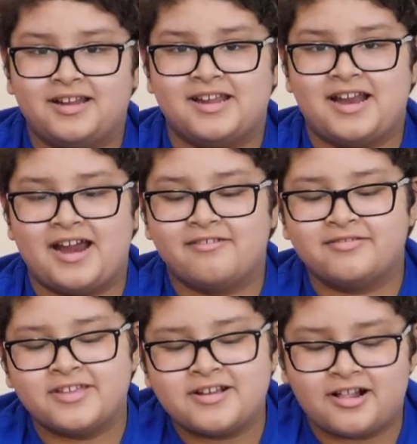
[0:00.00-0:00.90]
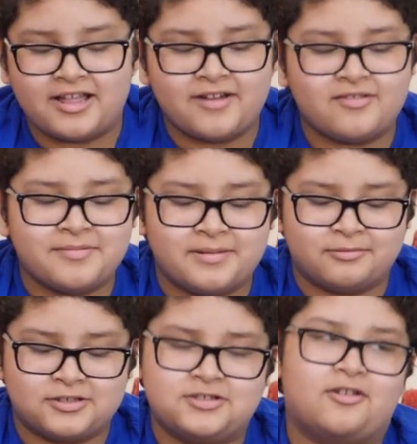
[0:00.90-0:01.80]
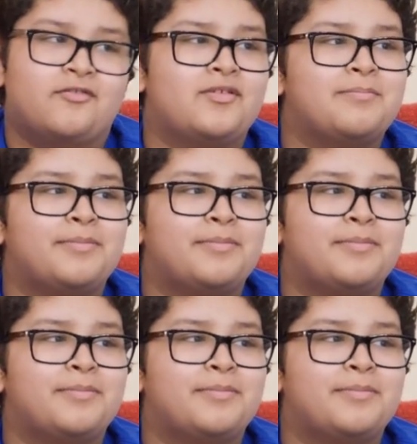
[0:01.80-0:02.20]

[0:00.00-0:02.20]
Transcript: and I don't think I'll ever be able to solve it,